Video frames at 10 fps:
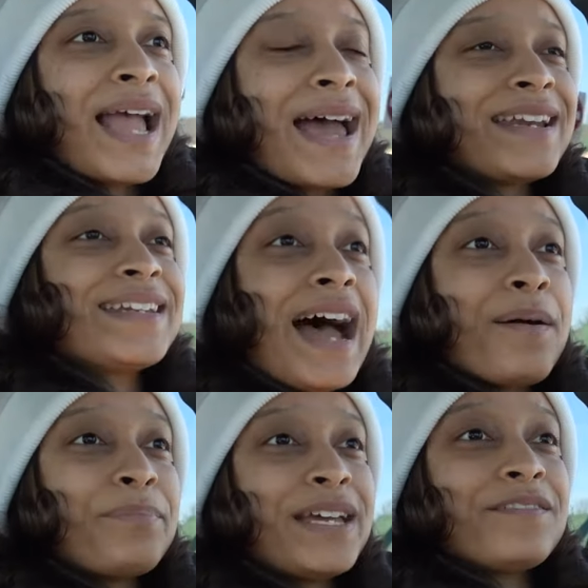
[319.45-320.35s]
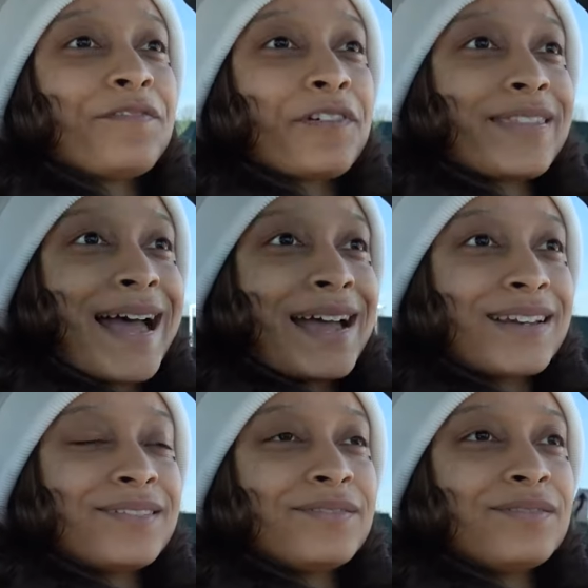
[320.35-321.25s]
Had it not been for
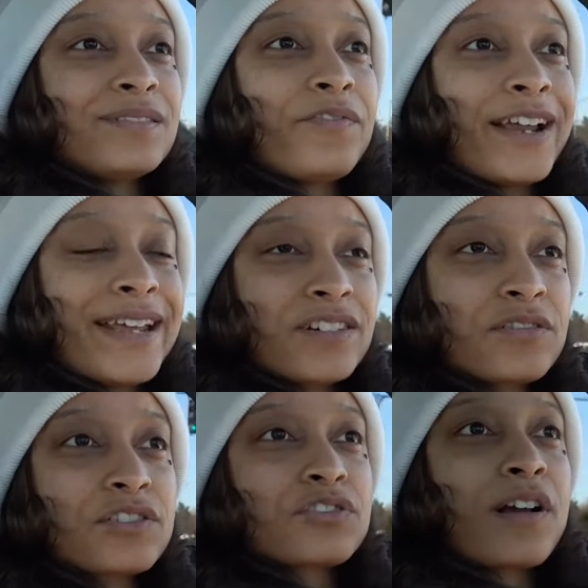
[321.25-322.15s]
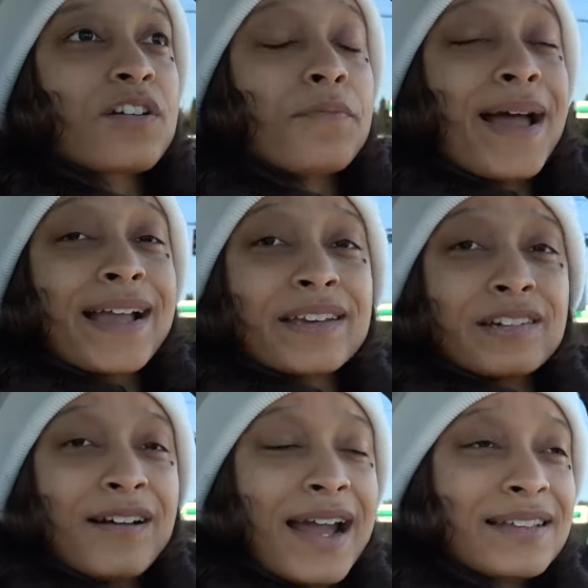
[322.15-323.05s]
that financial struggle back
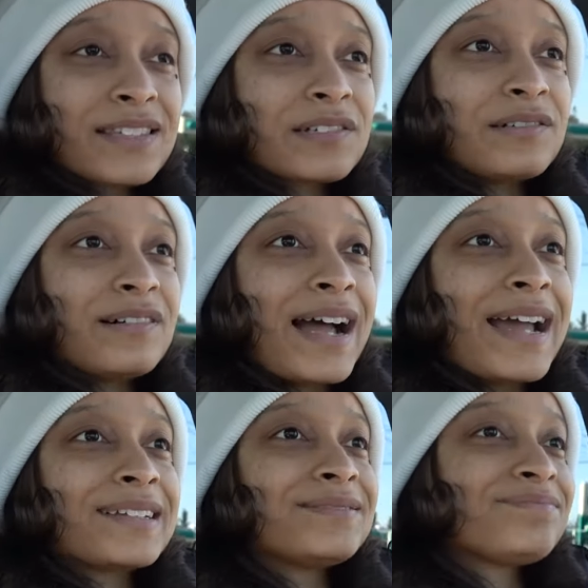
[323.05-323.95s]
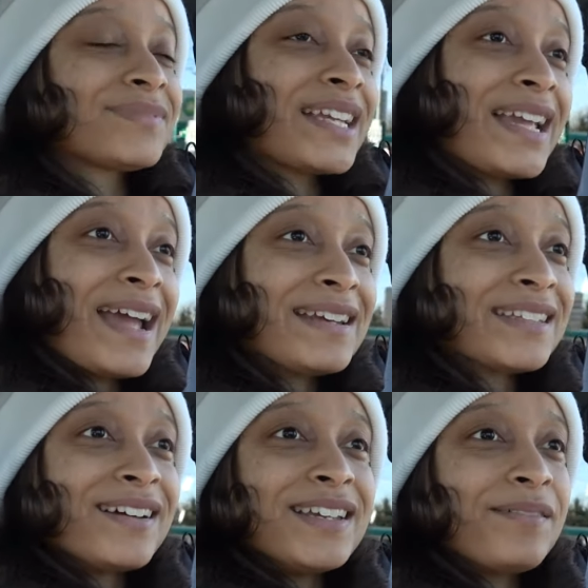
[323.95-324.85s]
in grad school, I can't
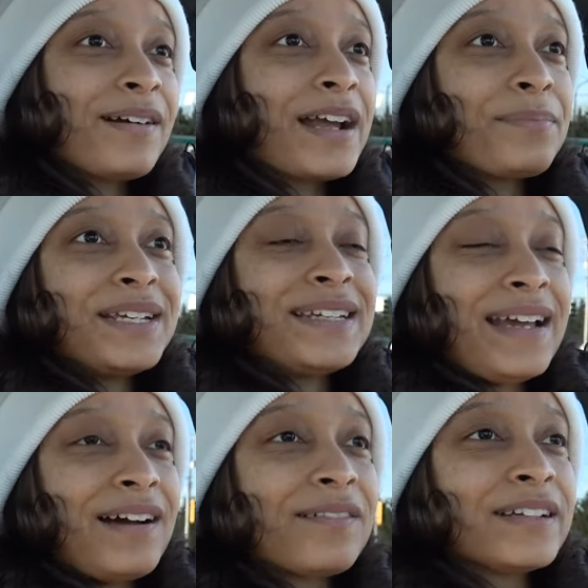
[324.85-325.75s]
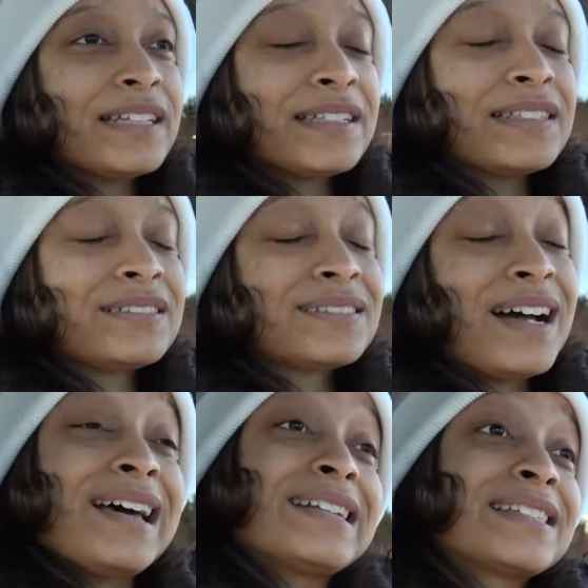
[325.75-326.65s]
tell you where I'd be now, really,
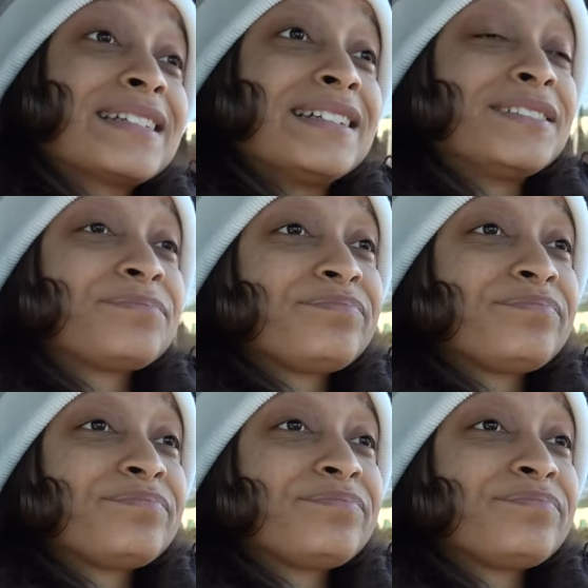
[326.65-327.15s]
honestly.